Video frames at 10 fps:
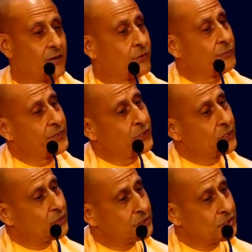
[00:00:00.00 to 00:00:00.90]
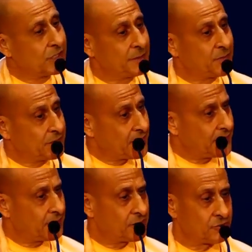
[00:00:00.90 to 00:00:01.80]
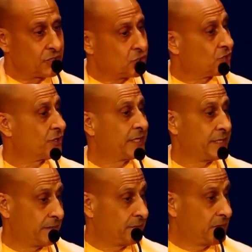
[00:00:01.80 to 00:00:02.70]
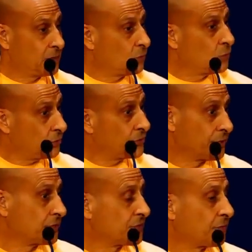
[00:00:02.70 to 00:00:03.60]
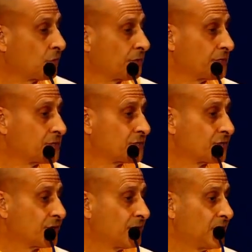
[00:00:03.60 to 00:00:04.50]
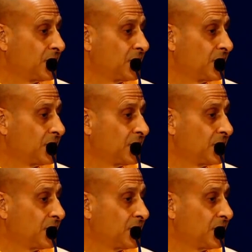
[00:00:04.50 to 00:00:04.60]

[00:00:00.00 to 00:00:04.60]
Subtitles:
And when we would go to sleep at night under a tree in a wilderness forest,